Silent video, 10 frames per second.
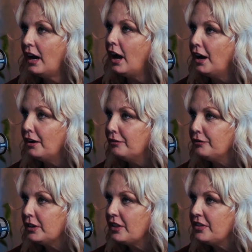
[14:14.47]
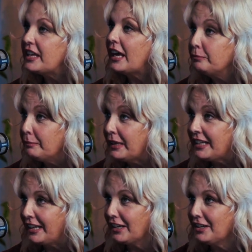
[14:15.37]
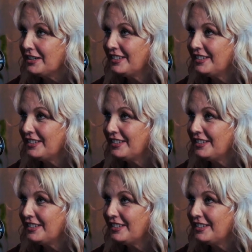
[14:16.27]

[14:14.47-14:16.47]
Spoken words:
of the admitting.